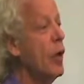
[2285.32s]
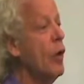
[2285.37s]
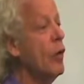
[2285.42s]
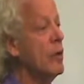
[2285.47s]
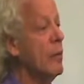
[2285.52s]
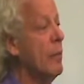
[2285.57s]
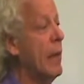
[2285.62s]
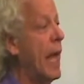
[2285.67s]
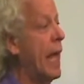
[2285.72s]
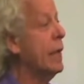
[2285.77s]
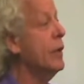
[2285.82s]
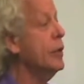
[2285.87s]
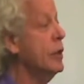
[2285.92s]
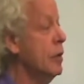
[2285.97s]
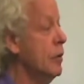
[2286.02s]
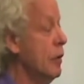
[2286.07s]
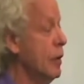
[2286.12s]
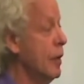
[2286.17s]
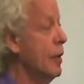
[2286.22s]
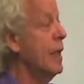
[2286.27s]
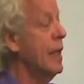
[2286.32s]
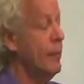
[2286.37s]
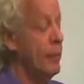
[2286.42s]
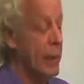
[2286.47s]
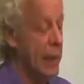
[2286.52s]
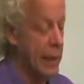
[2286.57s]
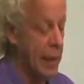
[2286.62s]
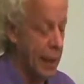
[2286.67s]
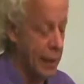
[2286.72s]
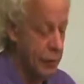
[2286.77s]
told them we had to do it or he'd be
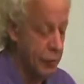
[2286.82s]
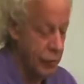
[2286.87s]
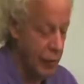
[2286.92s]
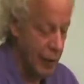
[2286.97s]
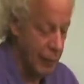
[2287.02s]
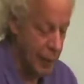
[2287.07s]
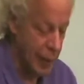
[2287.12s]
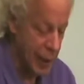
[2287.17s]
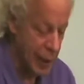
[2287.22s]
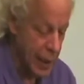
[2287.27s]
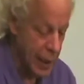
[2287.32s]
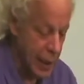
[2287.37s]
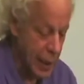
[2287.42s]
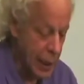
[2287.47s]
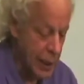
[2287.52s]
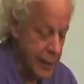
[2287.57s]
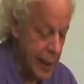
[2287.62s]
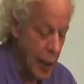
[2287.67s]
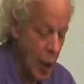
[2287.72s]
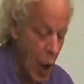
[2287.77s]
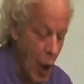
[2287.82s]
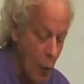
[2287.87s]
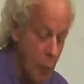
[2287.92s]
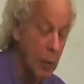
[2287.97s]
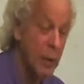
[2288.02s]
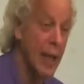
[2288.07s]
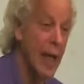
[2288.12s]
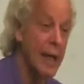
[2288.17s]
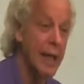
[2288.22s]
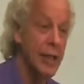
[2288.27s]
in a lot of trouble. They
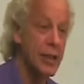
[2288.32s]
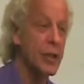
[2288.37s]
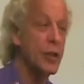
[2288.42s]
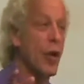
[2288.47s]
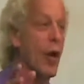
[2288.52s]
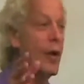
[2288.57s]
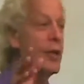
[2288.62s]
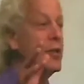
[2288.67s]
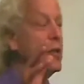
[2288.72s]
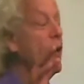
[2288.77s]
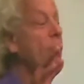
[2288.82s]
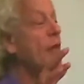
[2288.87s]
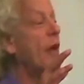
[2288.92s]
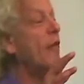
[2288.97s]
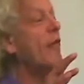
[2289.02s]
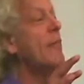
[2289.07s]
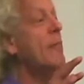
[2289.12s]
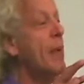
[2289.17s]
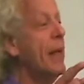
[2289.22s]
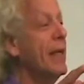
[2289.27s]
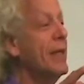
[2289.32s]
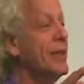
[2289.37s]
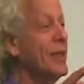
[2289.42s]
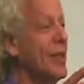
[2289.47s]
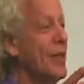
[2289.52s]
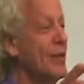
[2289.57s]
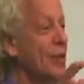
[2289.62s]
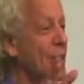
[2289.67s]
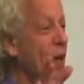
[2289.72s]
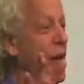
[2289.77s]
opened that, and this is all stuff they've admitted
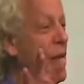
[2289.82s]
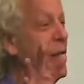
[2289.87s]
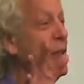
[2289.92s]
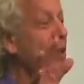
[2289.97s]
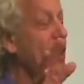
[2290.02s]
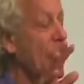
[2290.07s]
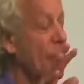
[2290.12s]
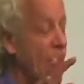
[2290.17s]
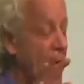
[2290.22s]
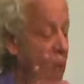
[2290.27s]
to, so other stuff